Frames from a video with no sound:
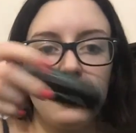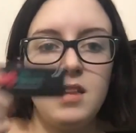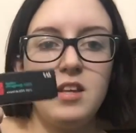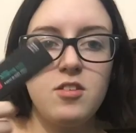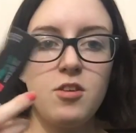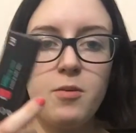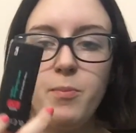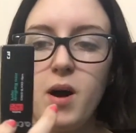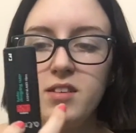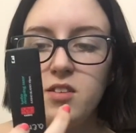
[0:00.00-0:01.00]
these are a
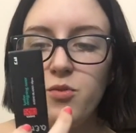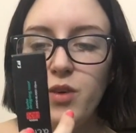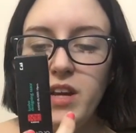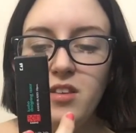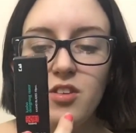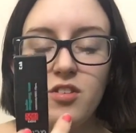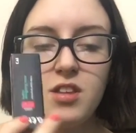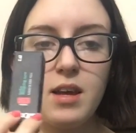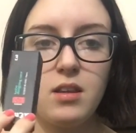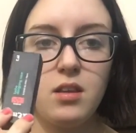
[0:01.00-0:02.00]
box of razors
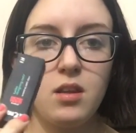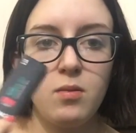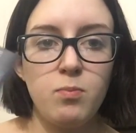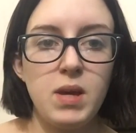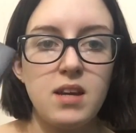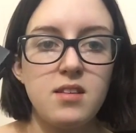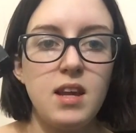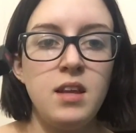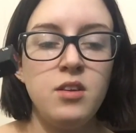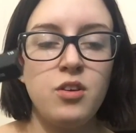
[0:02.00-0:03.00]
that, because
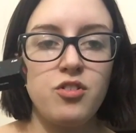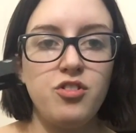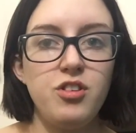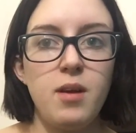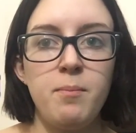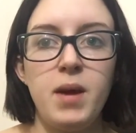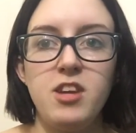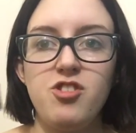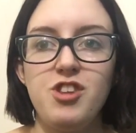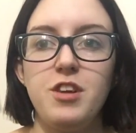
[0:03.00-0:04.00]
in my
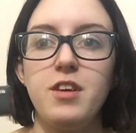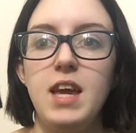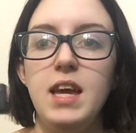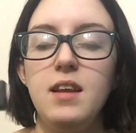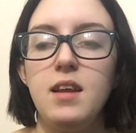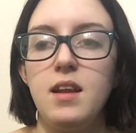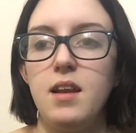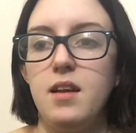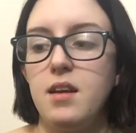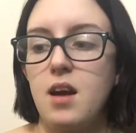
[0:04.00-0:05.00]
shear kit,
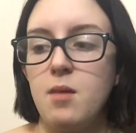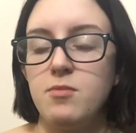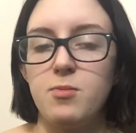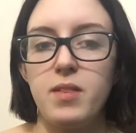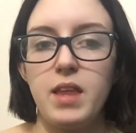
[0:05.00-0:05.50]
it comes with